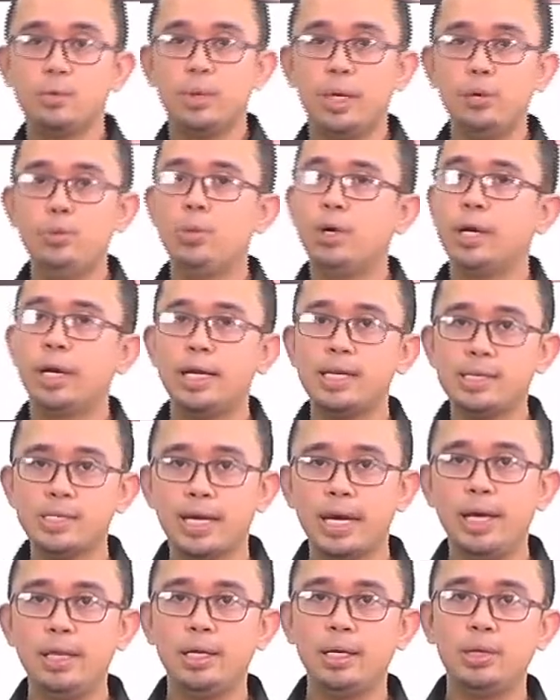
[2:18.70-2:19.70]
we're
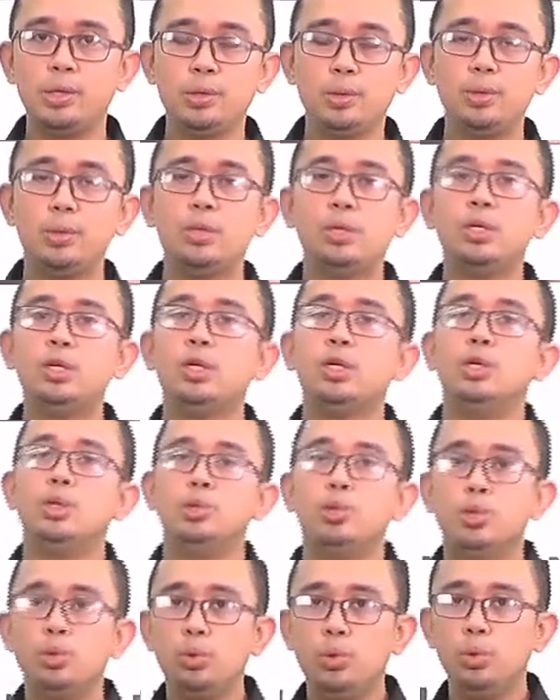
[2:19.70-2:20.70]
excited to,
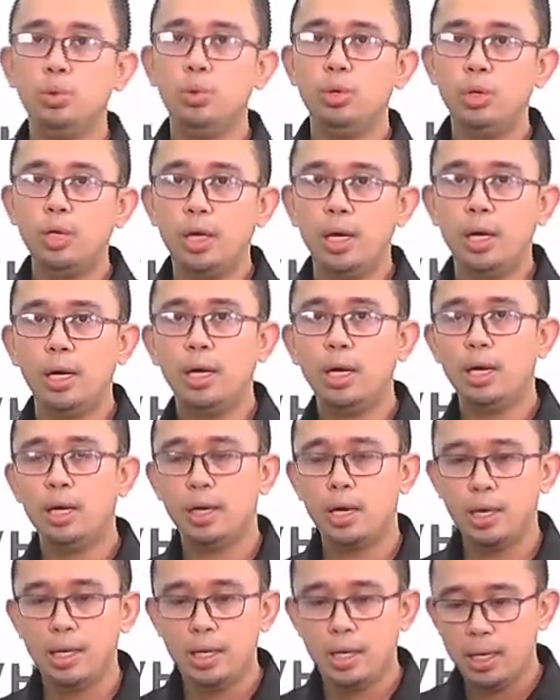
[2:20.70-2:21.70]
to do
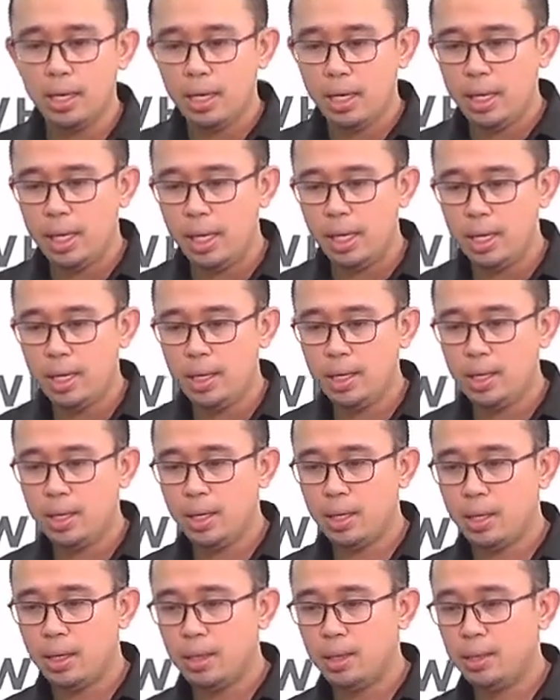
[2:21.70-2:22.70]
uh, a
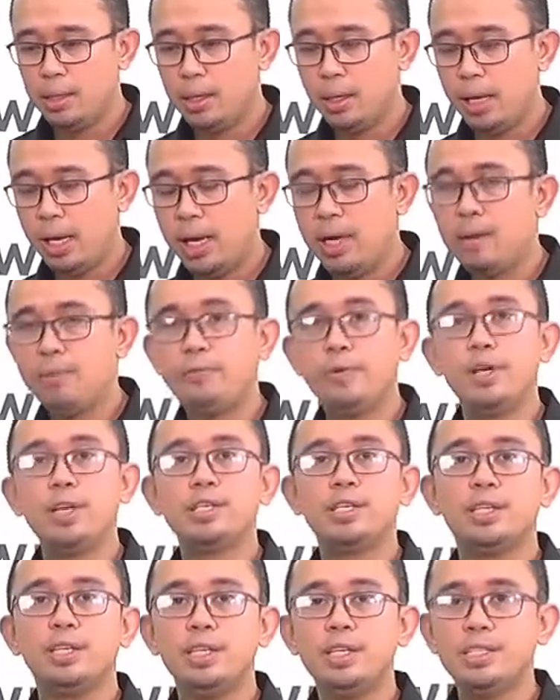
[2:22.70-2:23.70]
uh,
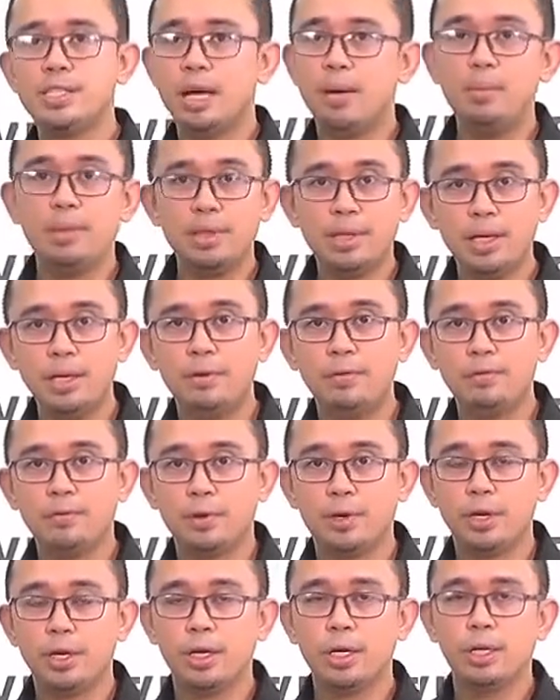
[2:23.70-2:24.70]
anniversary something
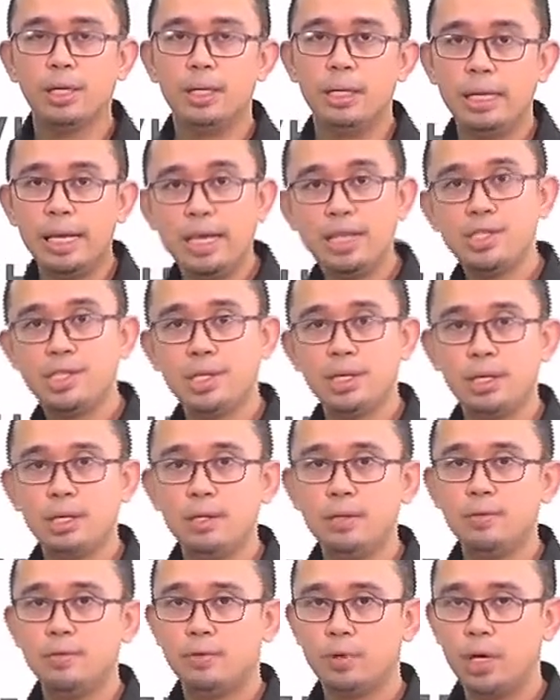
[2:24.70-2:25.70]
for the next
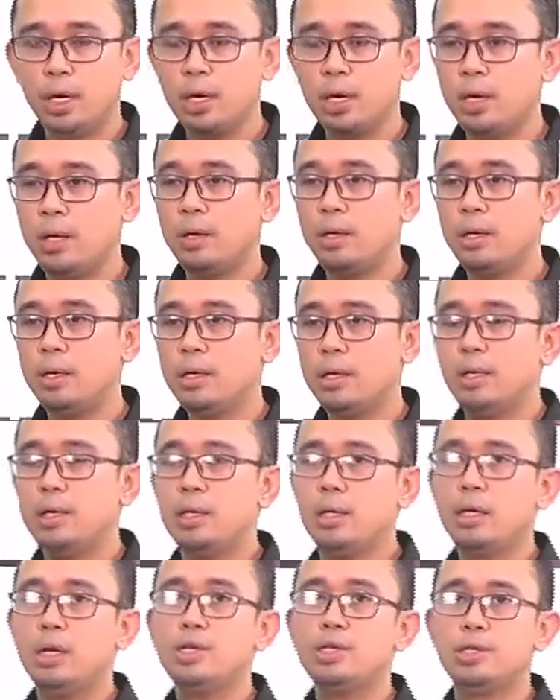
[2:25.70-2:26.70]
year for our uh,
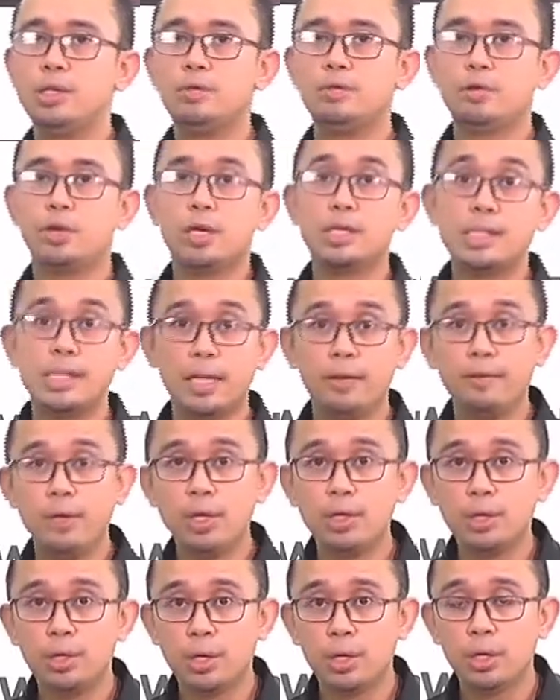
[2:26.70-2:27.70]
launching for our
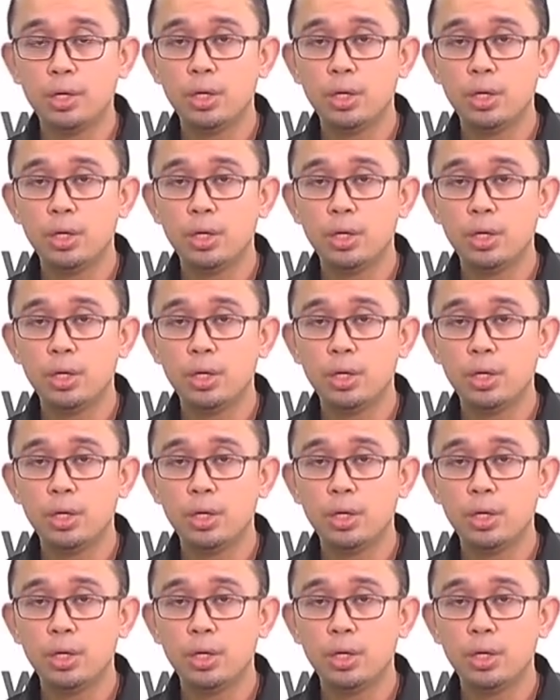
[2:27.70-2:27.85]
seventh year.